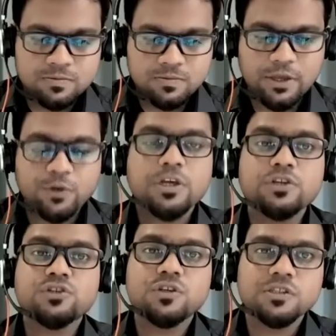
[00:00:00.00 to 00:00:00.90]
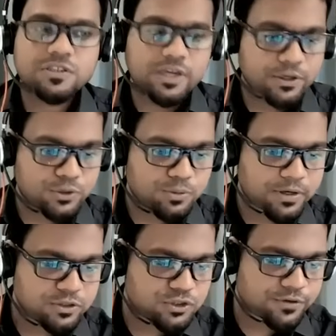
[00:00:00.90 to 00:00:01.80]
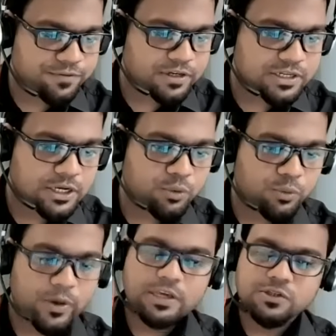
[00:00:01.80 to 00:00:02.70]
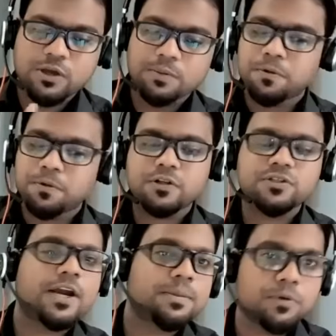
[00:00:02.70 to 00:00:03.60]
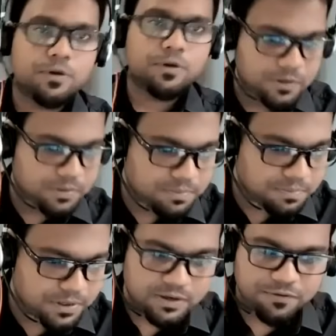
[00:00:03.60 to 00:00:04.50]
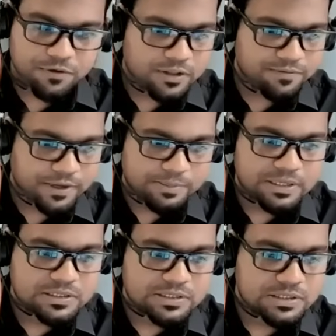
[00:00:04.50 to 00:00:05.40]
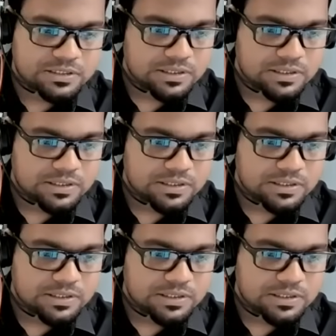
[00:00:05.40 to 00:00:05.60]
Thank you, teachers. Thank you so much. If there is any queries, you can put it on the chat. I'm going to be here for another 5 minutes.